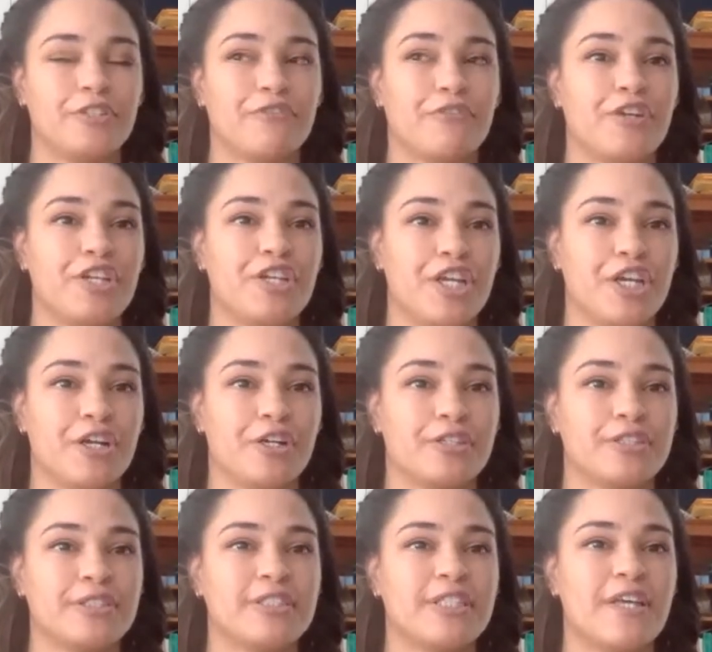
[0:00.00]
different
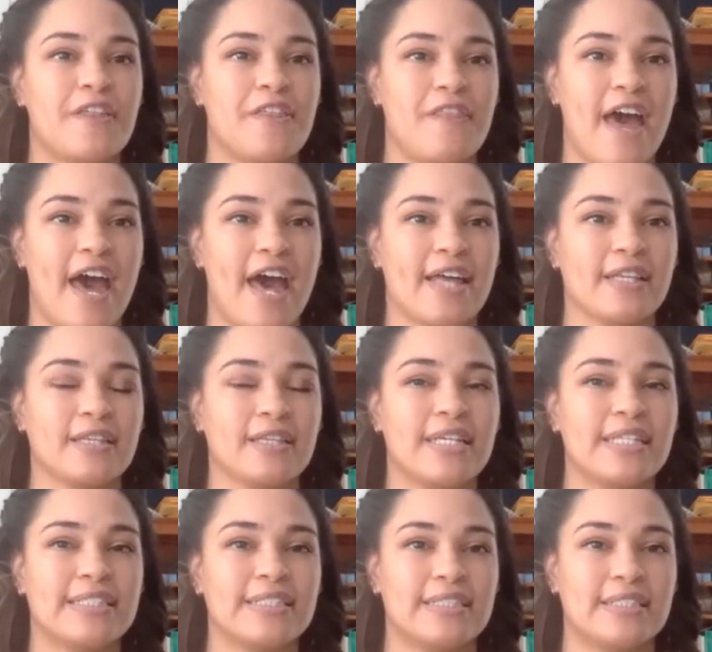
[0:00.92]
years that
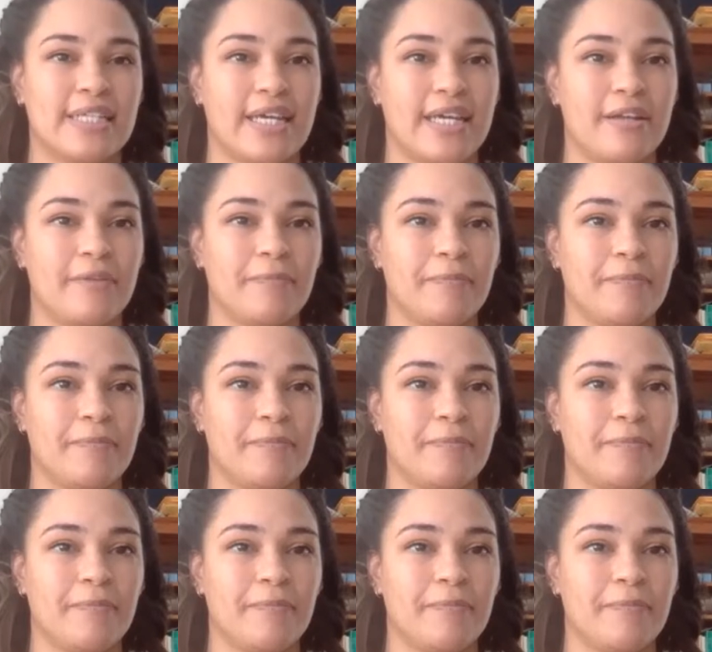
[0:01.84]
listed